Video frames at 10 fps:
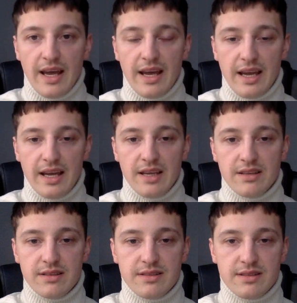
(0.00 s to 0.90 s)

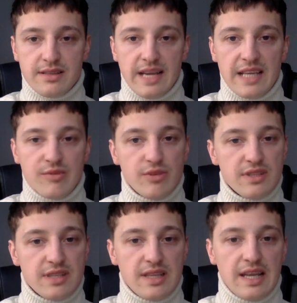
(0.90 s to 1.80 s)
And that
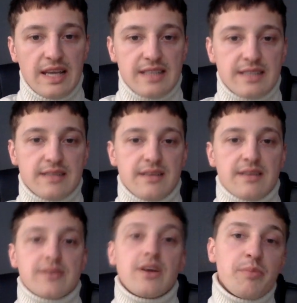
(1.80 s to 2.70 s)
was the last
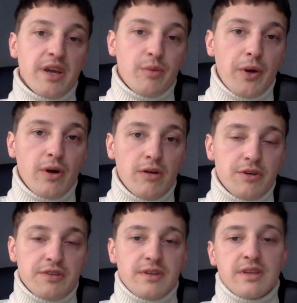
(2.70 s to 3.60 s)
topic we
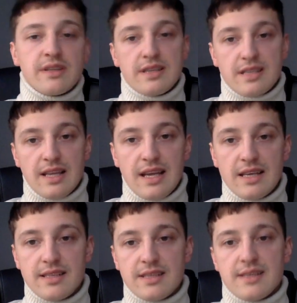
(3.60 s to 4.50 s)
covered in this
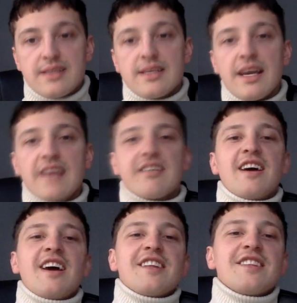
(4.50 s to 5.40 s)
class. As I said,
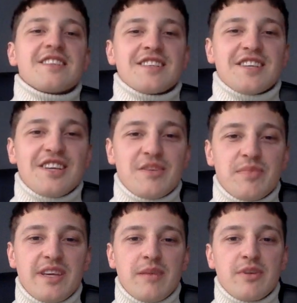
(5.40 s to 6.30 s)
this is going to
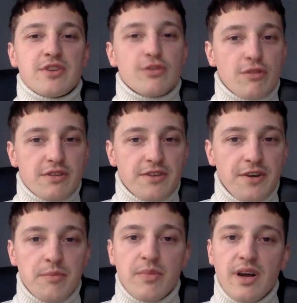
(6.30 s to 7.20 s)
be a bit
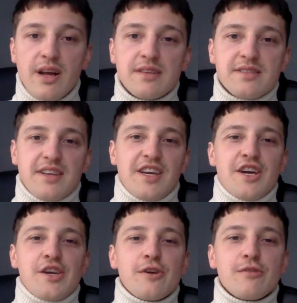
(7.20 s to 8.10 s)
shorter, but
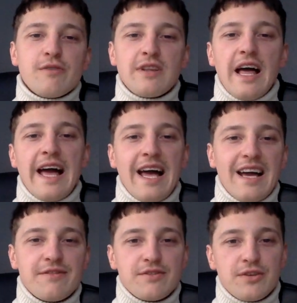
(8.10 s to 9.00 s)
you will
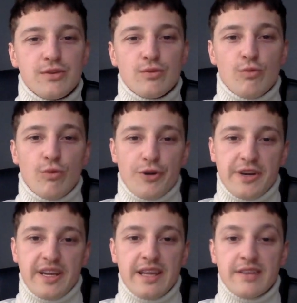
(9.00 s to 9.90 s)
have to
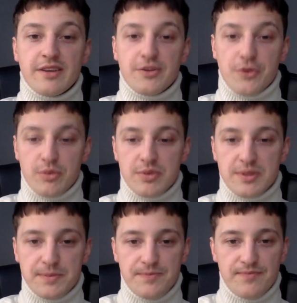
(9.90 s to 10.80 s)
work in the groups.